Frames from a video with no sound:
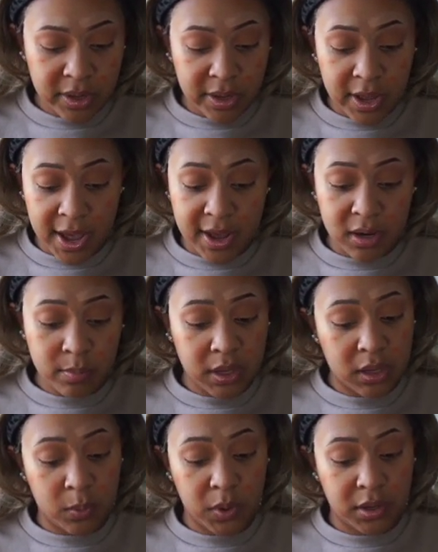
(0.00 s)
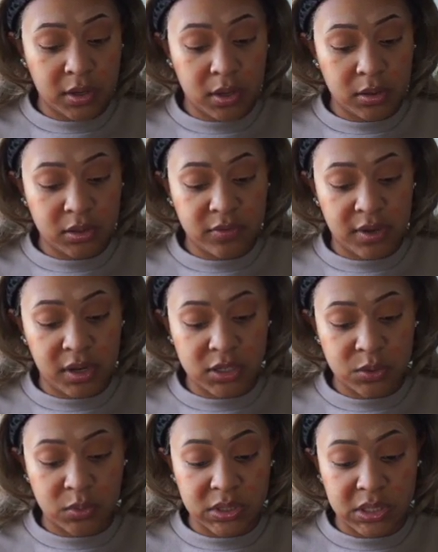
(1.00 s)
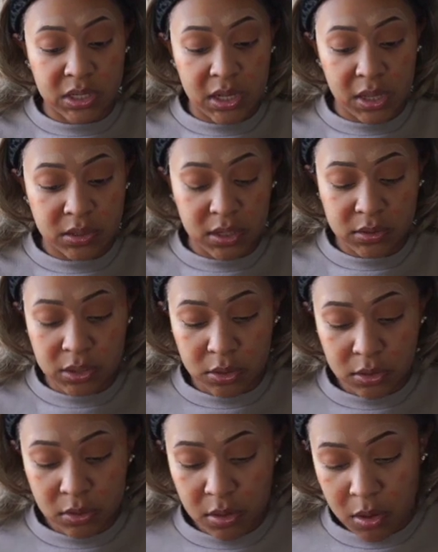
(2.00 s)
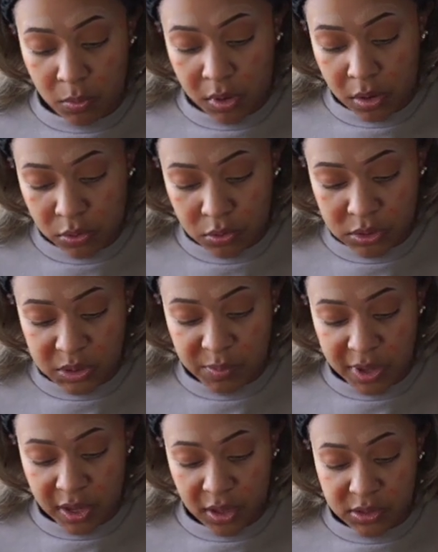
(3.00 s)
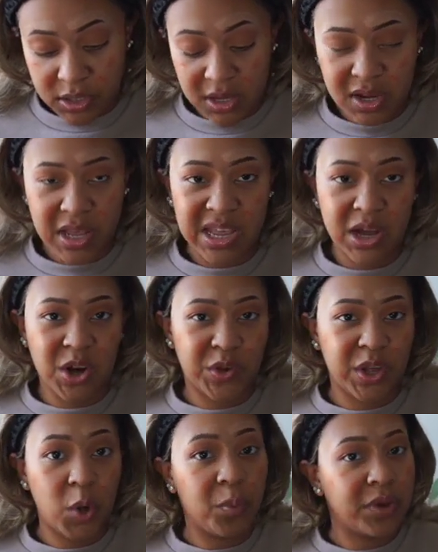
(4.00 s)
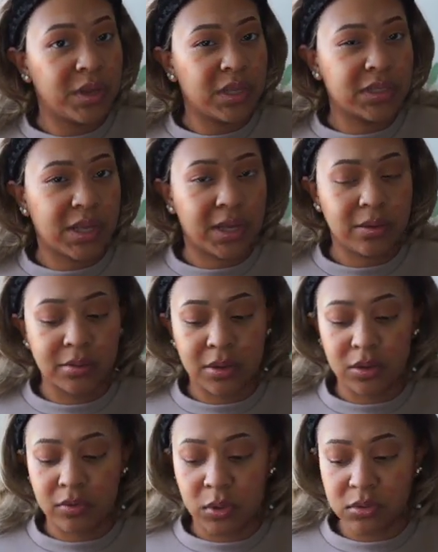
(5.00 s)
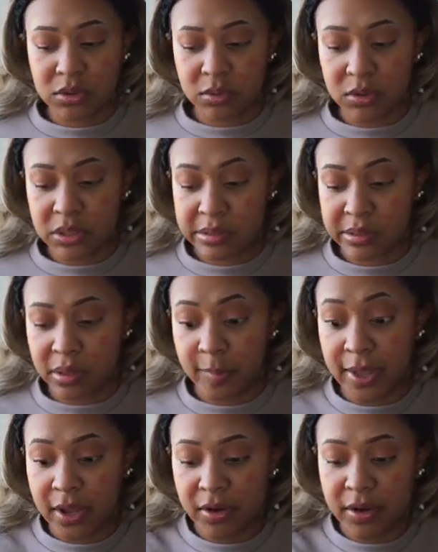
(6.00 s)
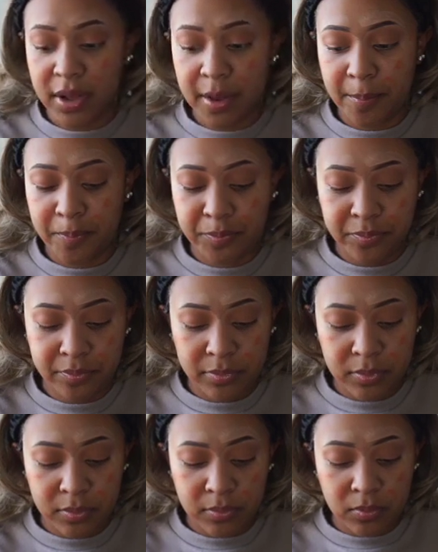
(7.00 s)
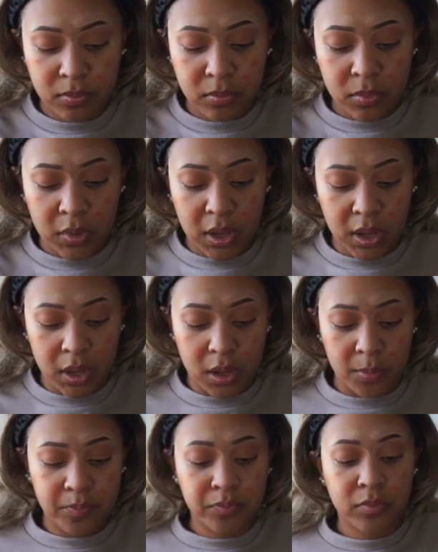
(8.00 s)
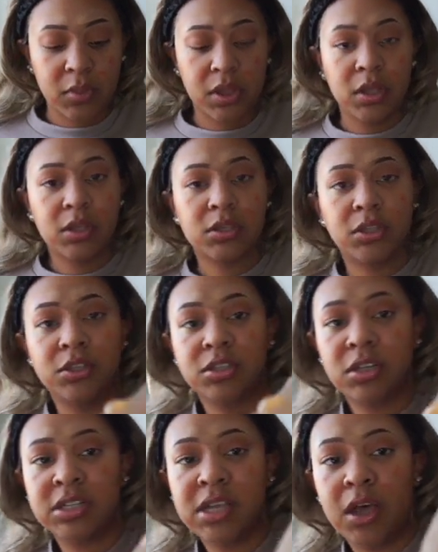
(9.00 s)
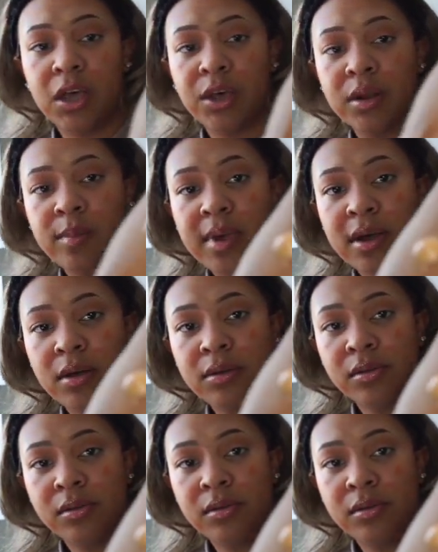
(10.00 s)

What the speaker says: I had to make it work, y'all. This foundation was $10. I was like, you know what? We're going to use this beige. And I had already opened it, so I don't know if Ulta would have took it back or not. So you're just going to take a good amount